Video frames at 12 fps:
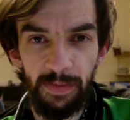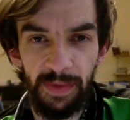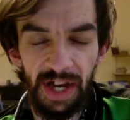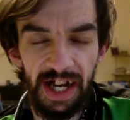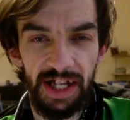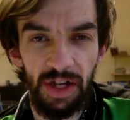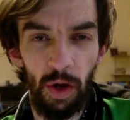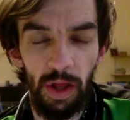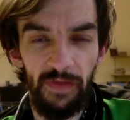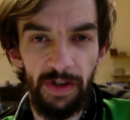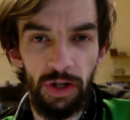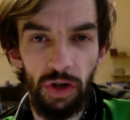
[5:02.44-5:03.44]
takes
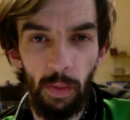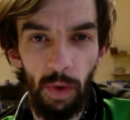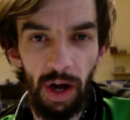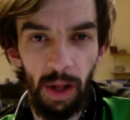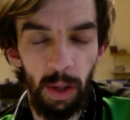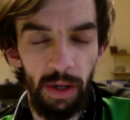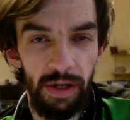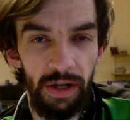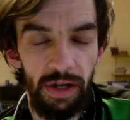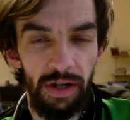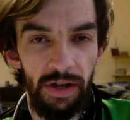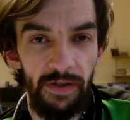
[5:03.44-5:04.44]
Oliver Cromwell
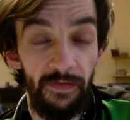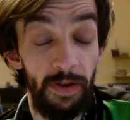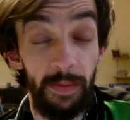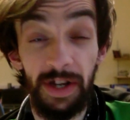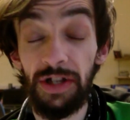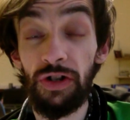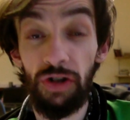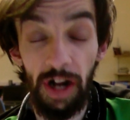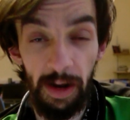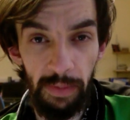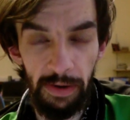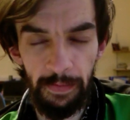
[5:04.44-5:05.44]
from his crib,